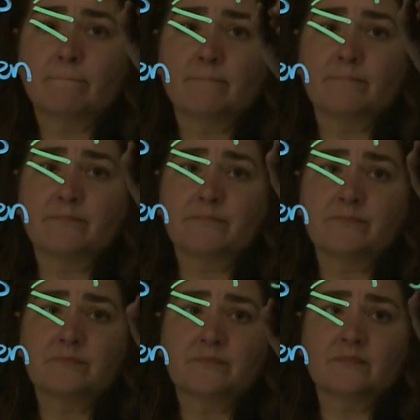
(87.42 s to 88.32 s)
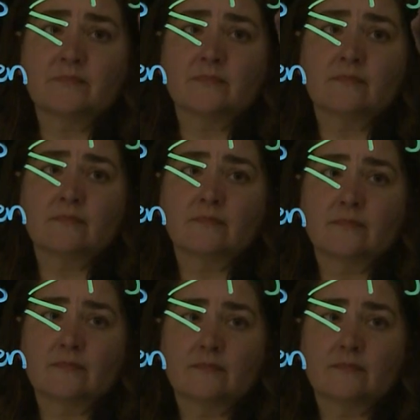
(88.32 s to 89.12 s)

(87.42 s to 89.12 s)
(silence)